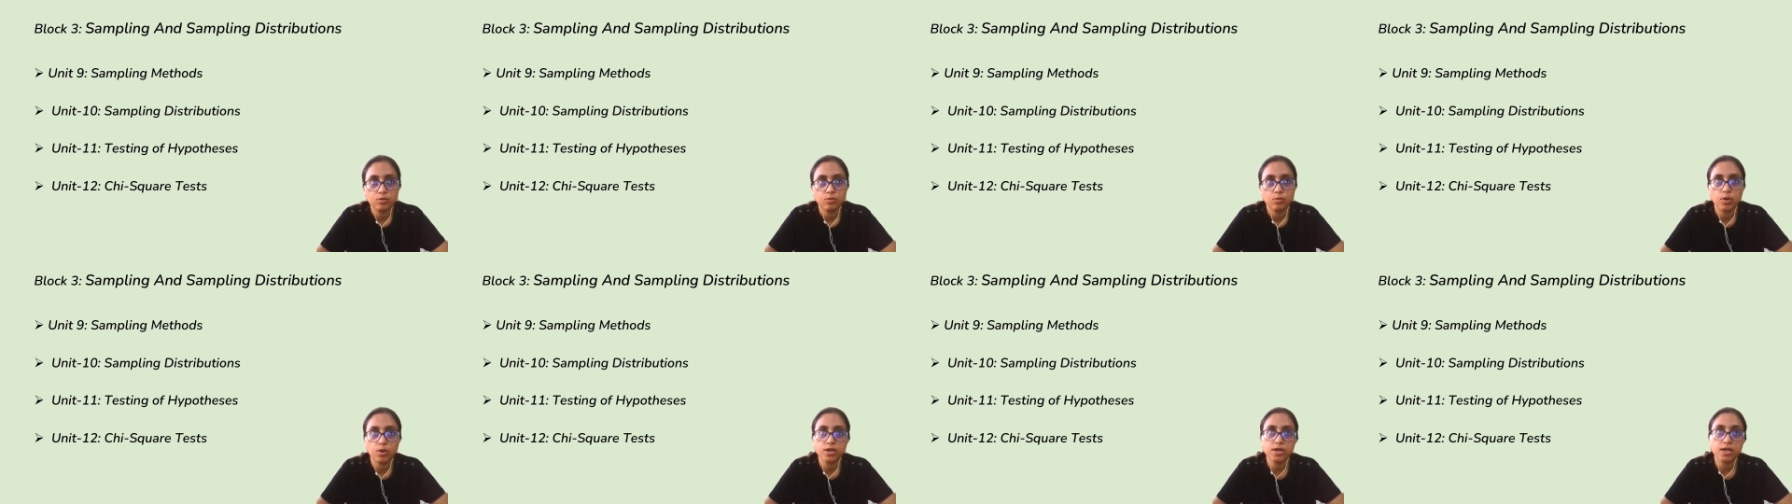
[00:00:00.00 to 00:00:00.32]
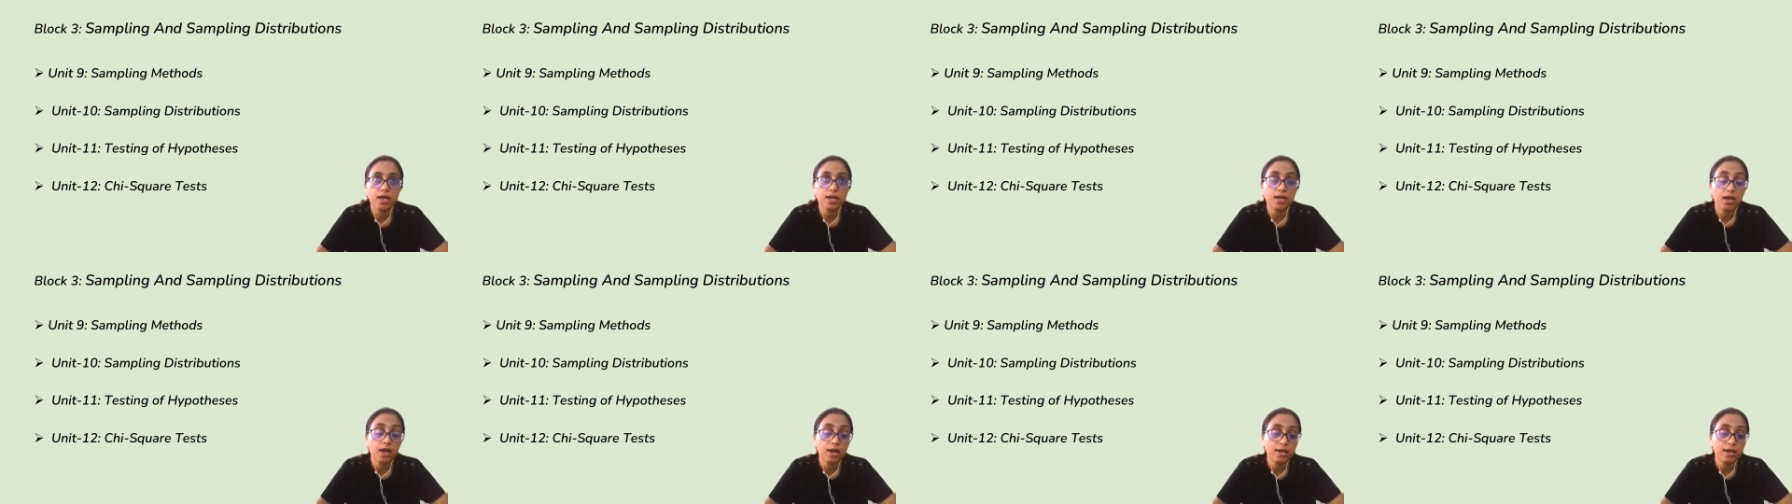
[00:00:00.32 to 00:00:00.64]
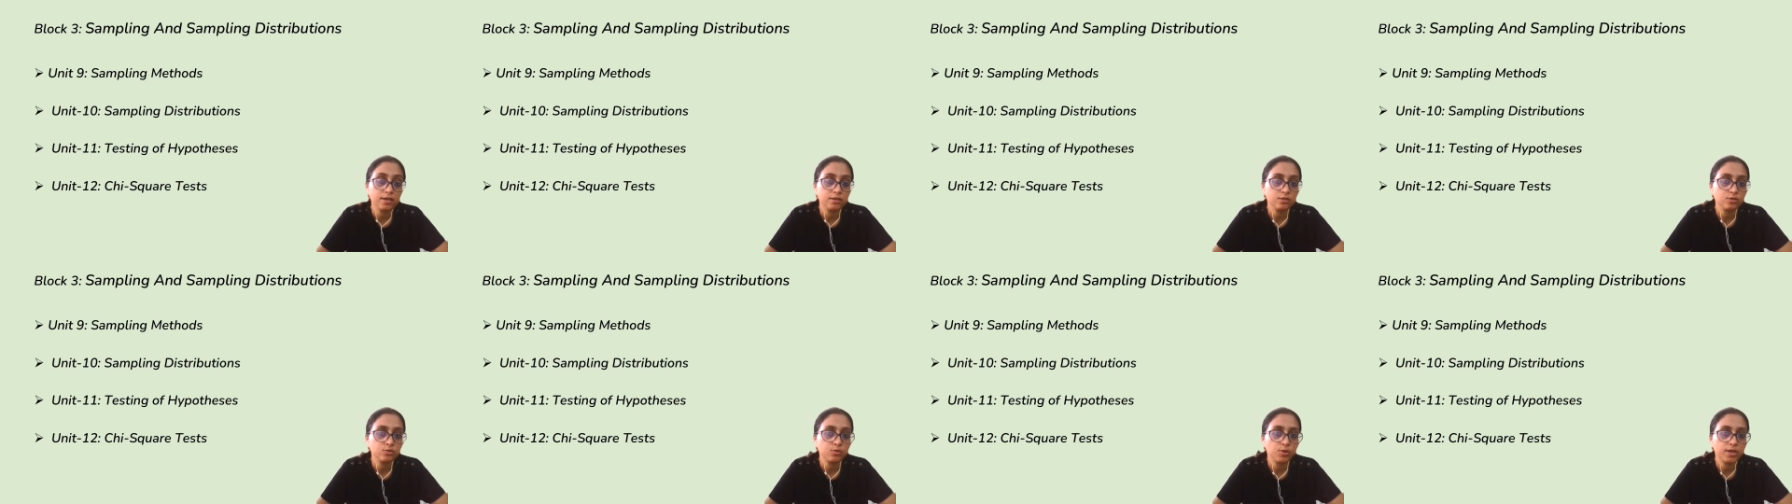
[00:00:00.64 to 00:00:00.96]
What are
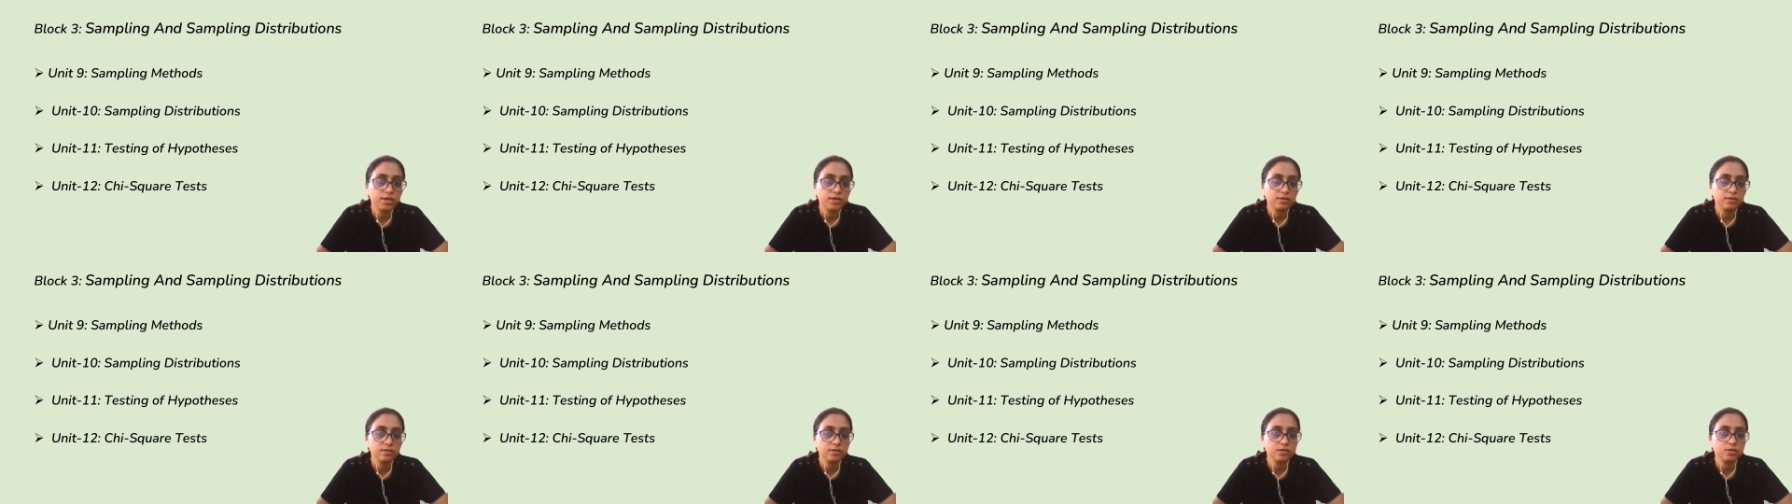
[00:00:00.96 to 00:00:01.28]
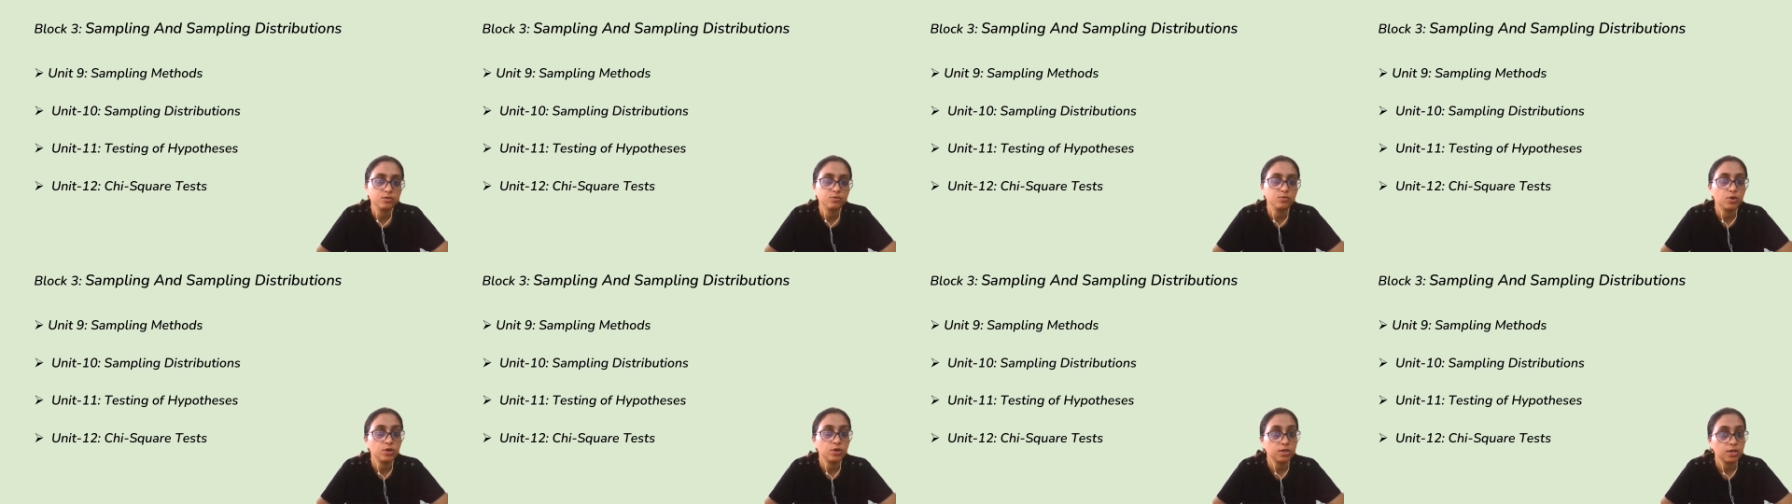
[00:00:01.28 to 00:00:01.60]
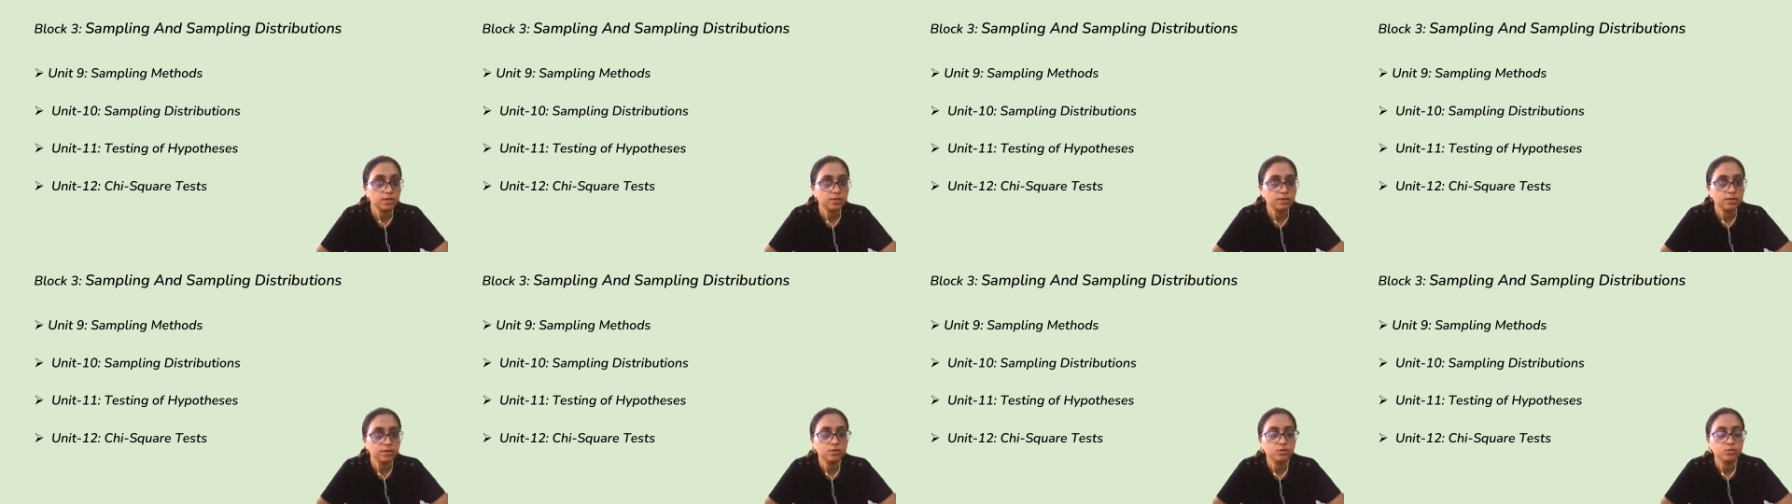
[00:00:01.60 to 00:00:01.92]
chi-square tests? What are
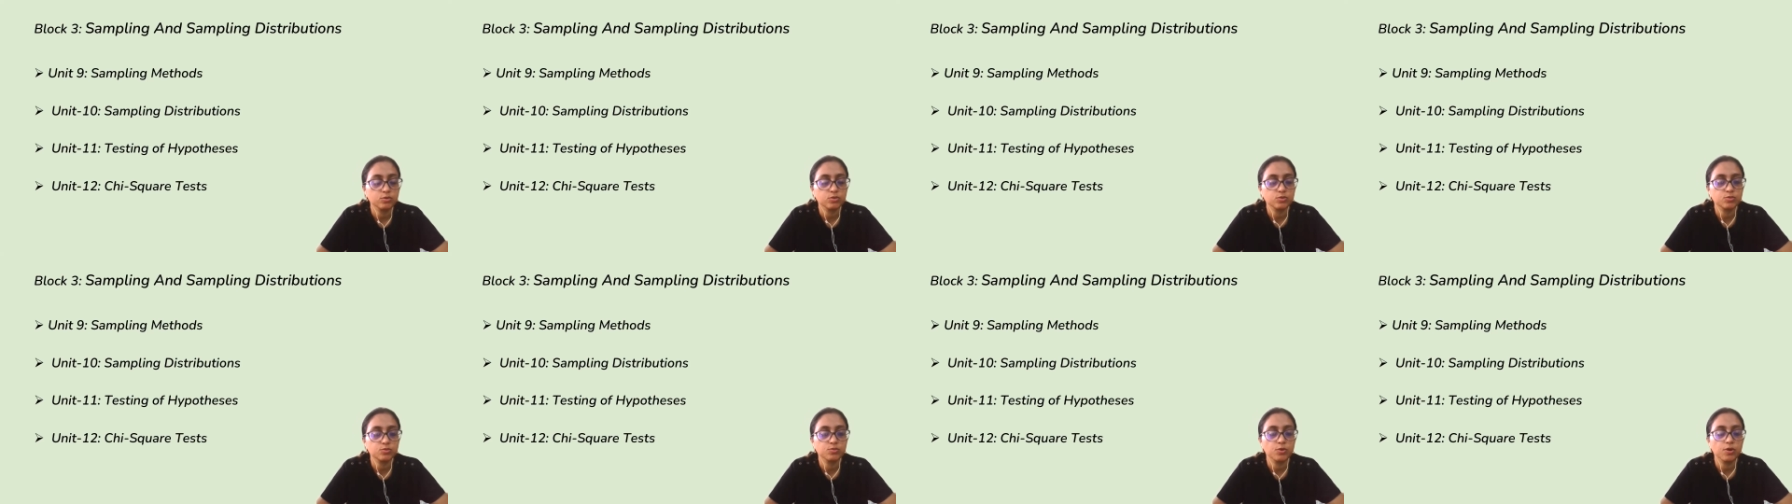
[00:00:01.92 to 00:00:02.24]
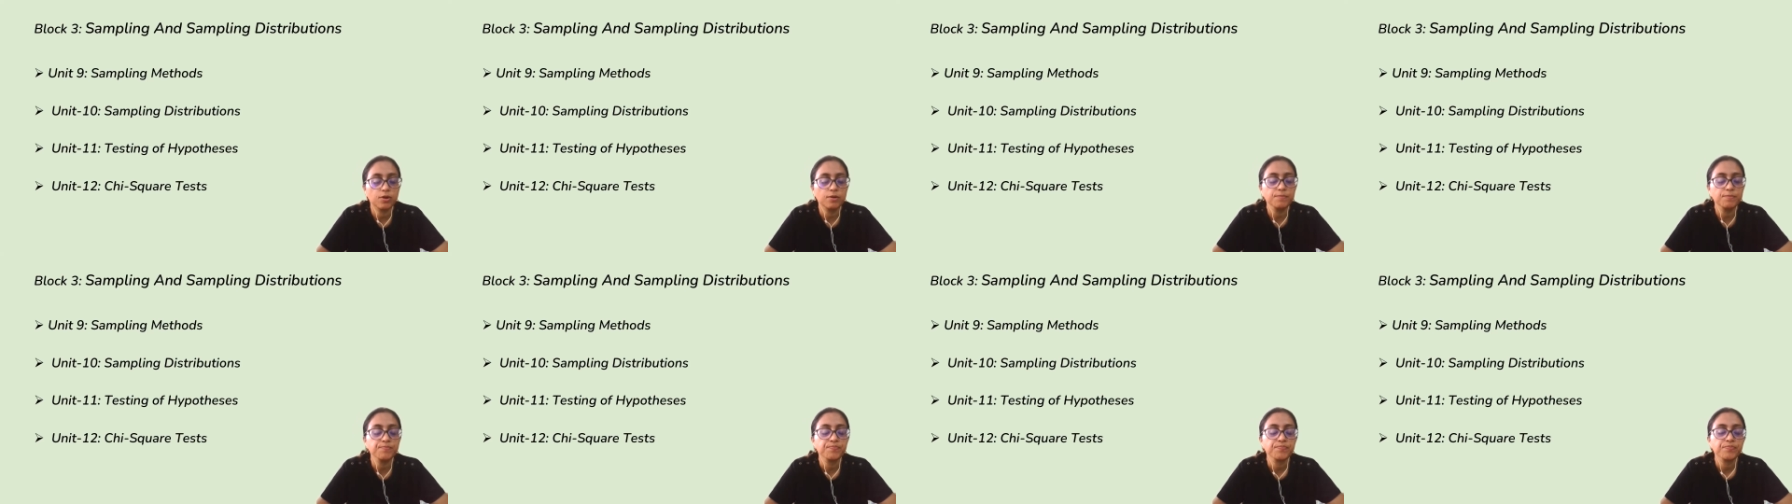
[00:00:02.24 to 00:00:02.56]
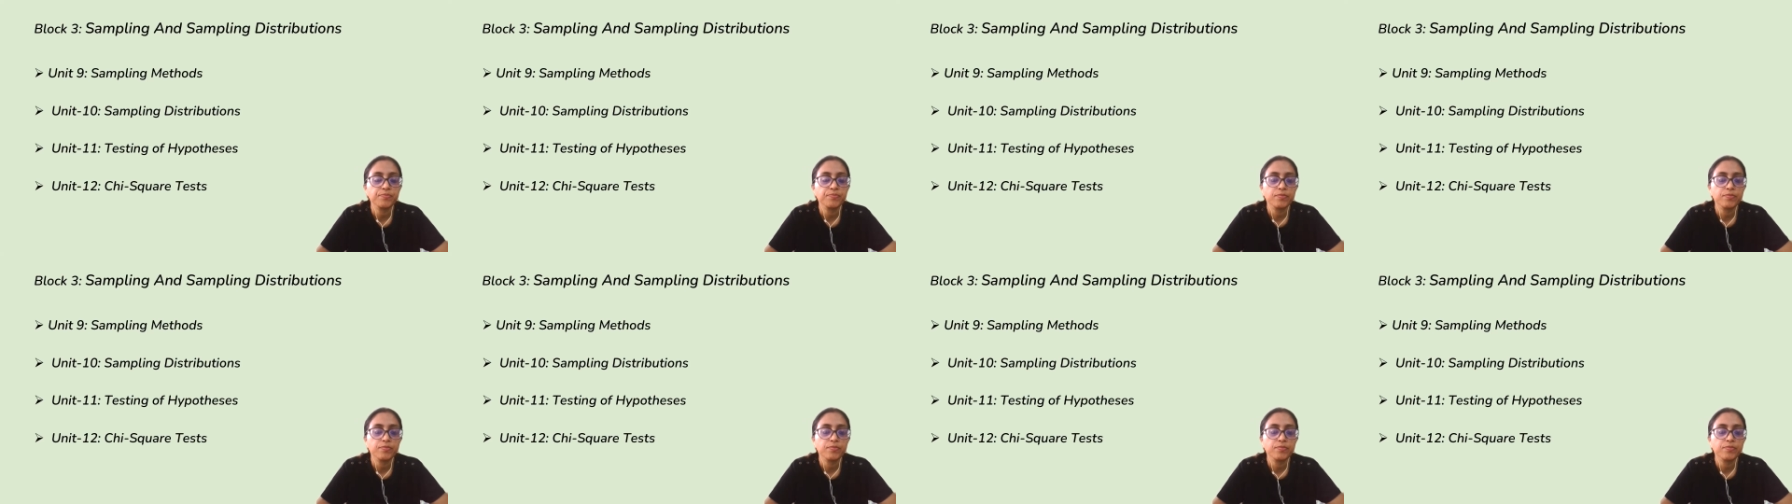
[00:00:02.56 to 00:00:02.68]
they used for?